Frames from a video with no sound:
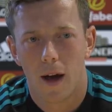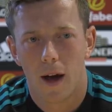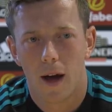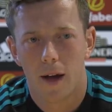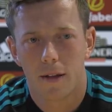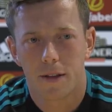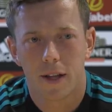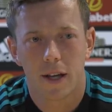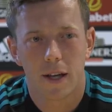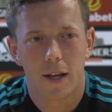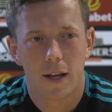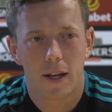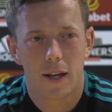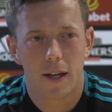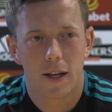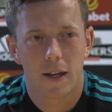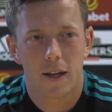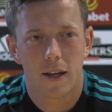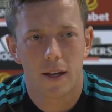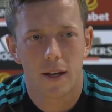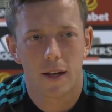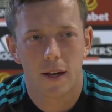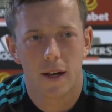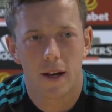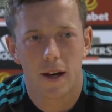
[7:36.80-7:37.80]
I
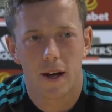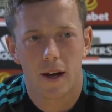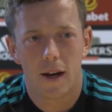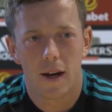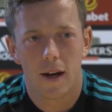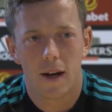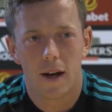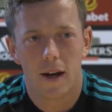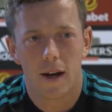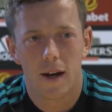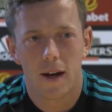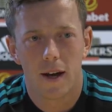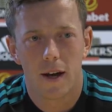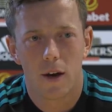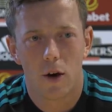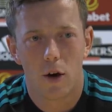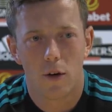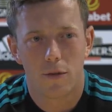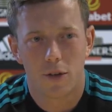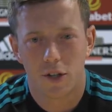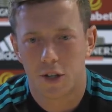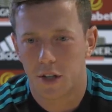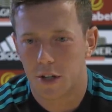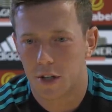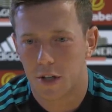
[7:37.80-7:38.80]
think,
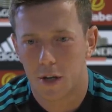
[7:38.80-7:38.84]
obviously,